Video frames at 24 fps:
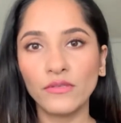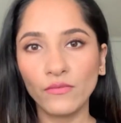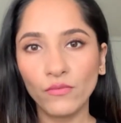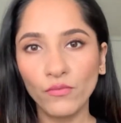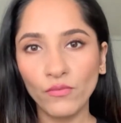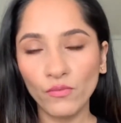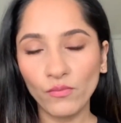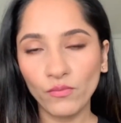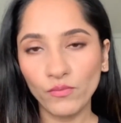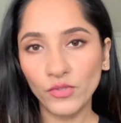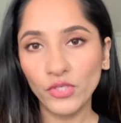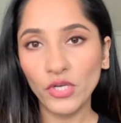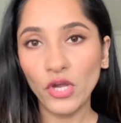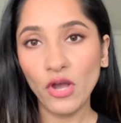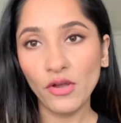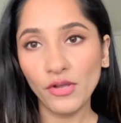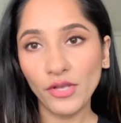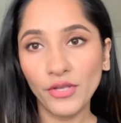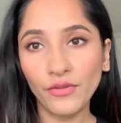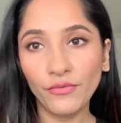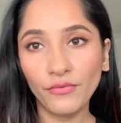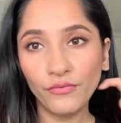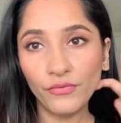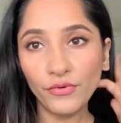talking
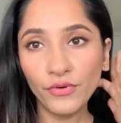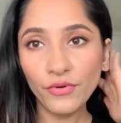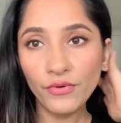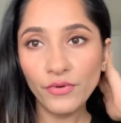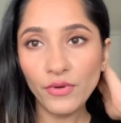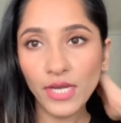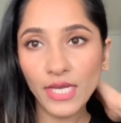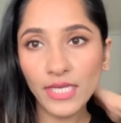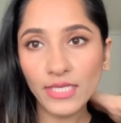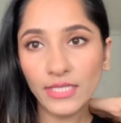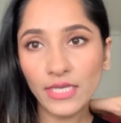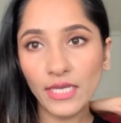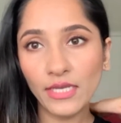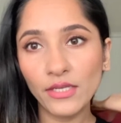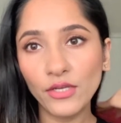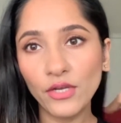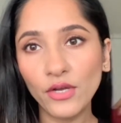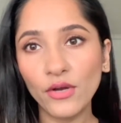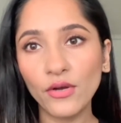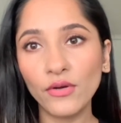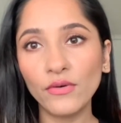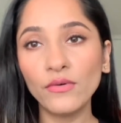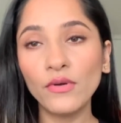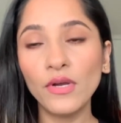through as I go
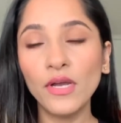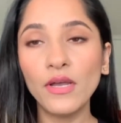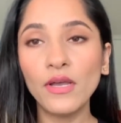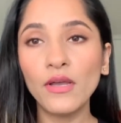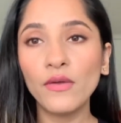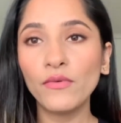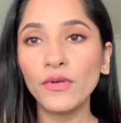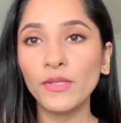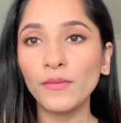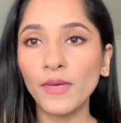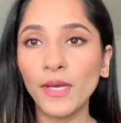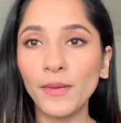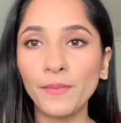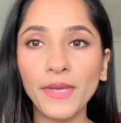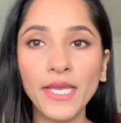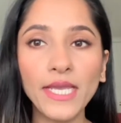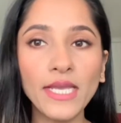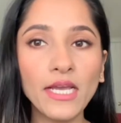with my makeup,